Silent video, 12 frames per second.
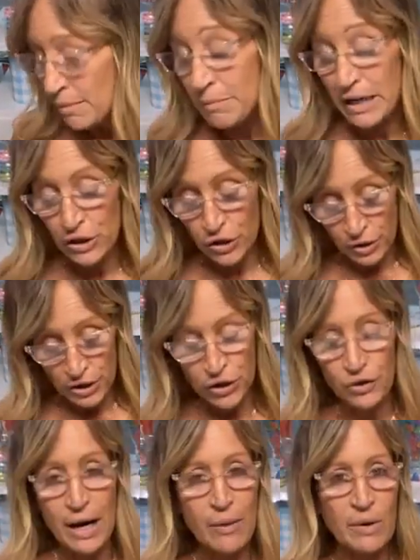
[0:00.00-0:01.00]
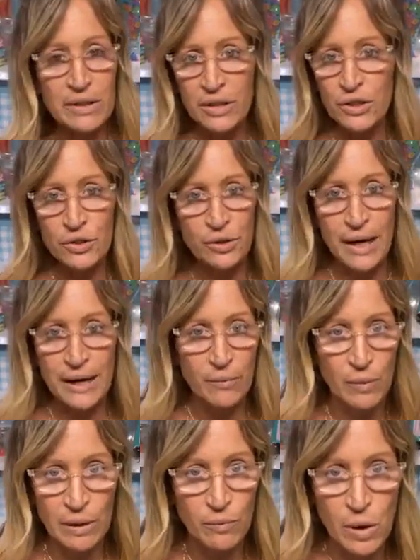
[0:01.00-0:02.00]
Make sure it's dry. Once it's dry,
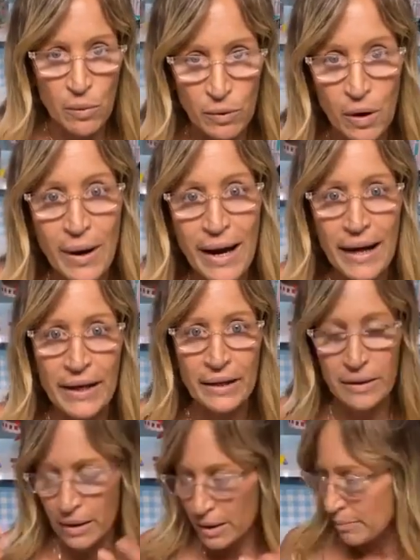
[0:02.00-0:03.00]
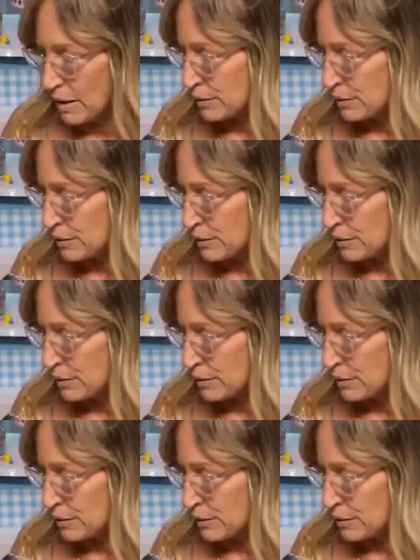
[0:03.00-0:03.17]
it won't go ahead and